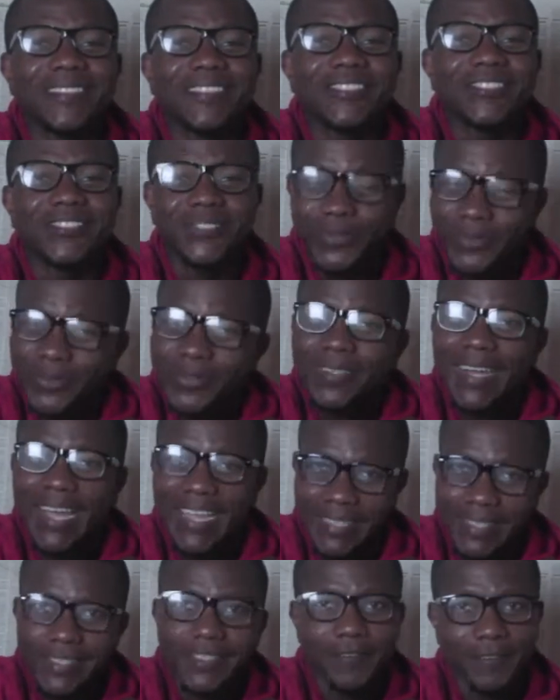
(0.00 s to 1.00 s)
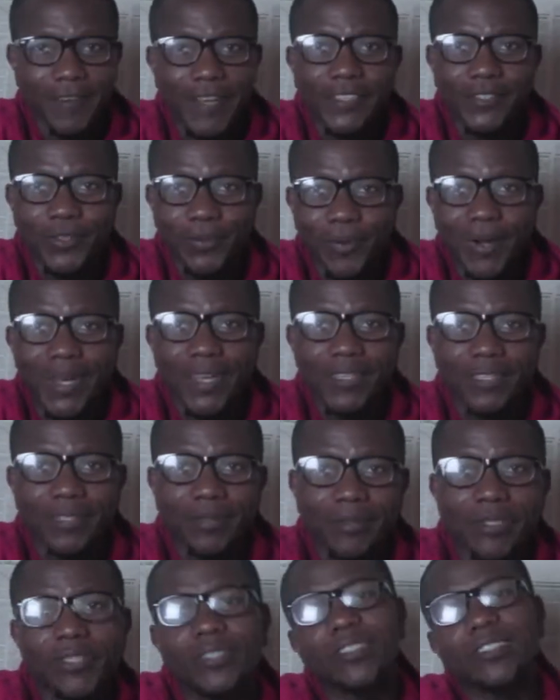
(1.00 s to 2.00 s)
So identify your why,
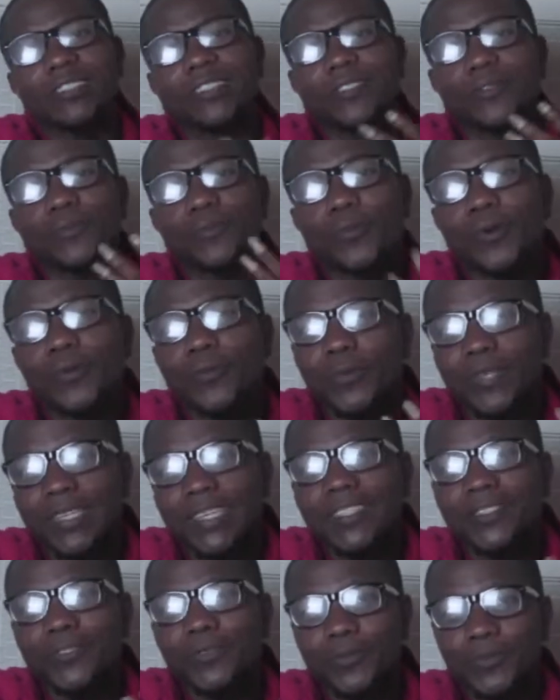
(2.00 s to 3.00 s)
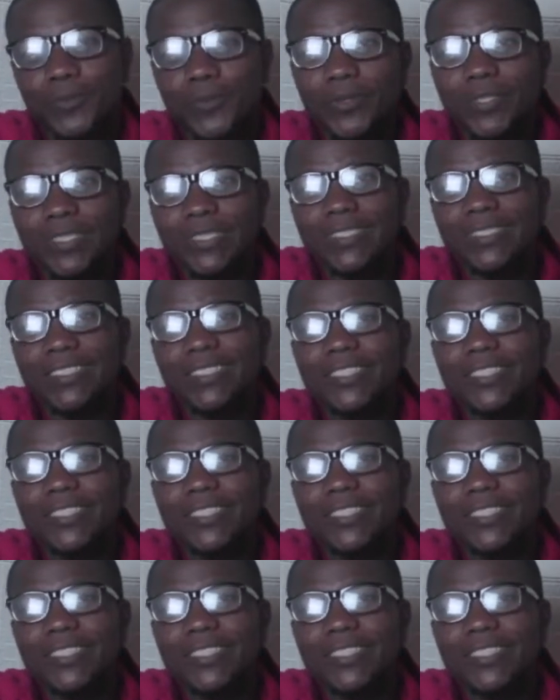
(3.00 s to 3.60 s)
because it is what will get you going